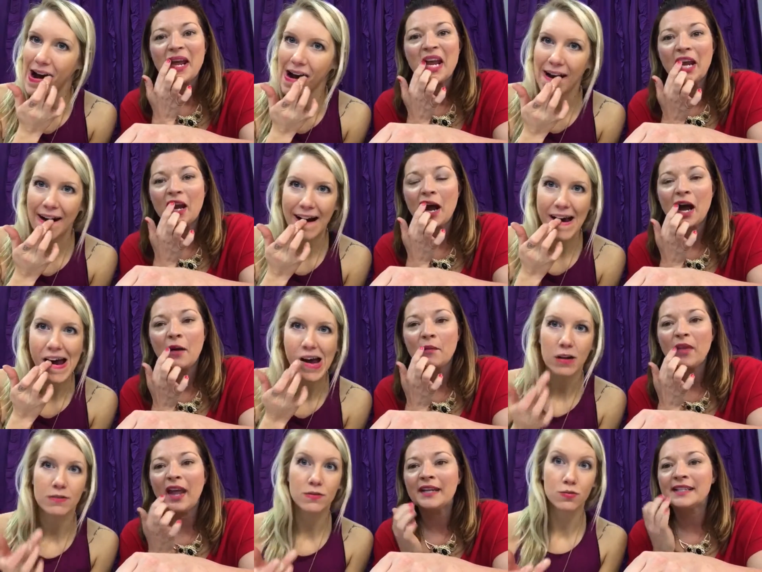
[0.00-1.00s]
Speaker 1: It,
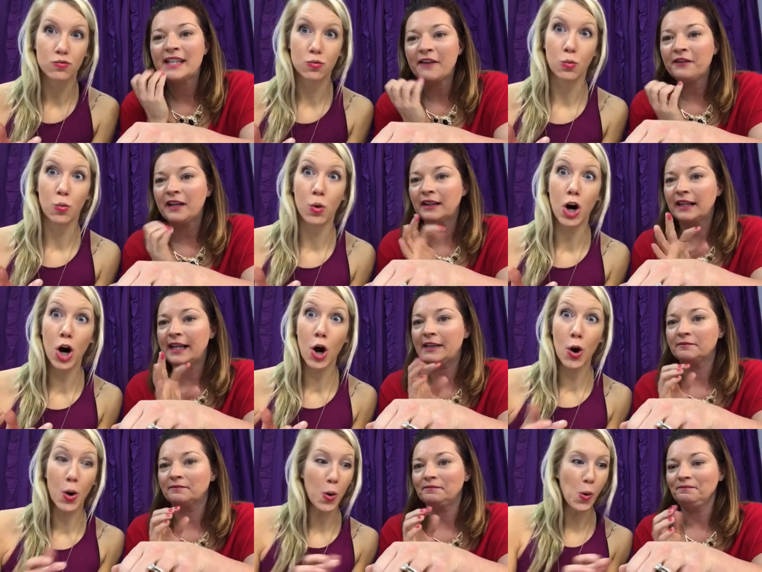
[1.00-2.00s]
um, it definitely.
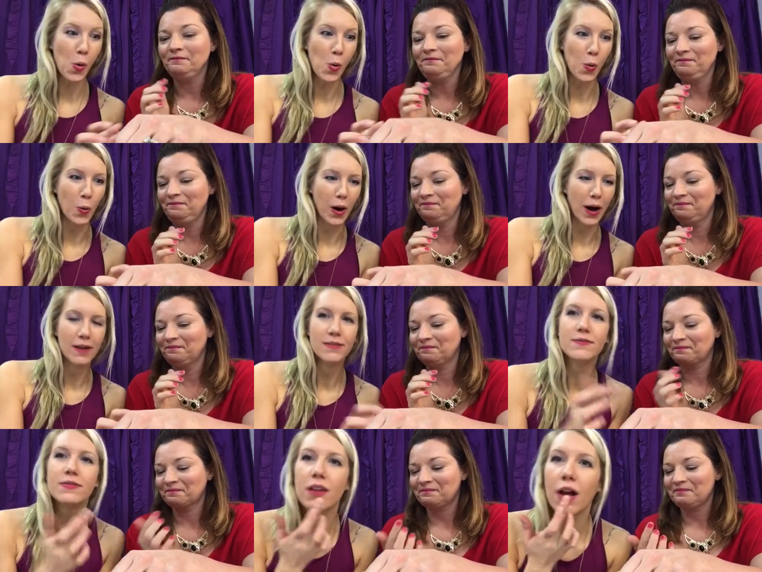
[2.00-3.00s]
Woo!
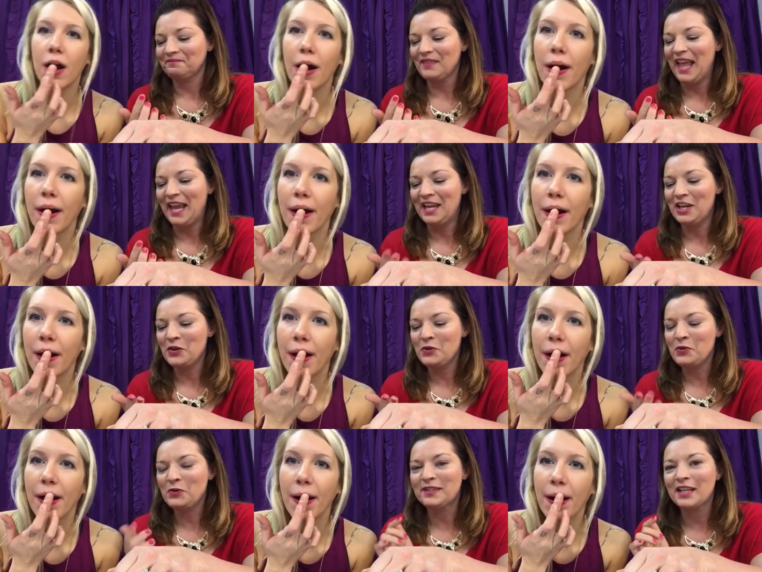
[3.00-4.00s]

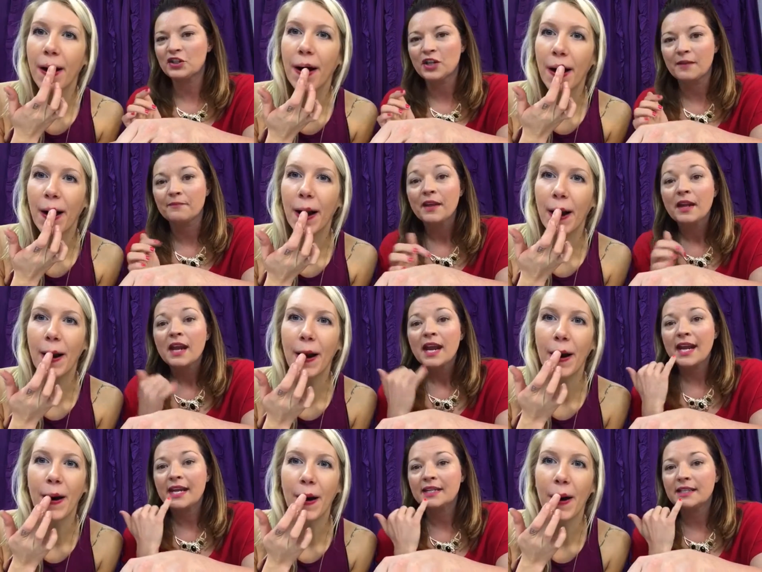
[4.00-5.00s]
hello, sunshine. Hello. It